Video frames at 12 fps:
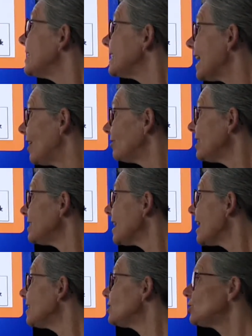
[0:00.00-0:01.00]
Down his
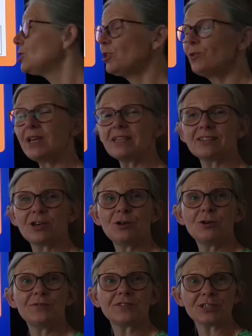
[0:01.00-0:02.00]
head, to his
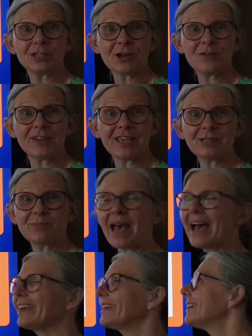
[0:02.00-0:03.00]
hooves and over his
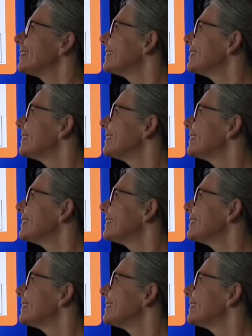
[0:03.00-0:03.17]
back.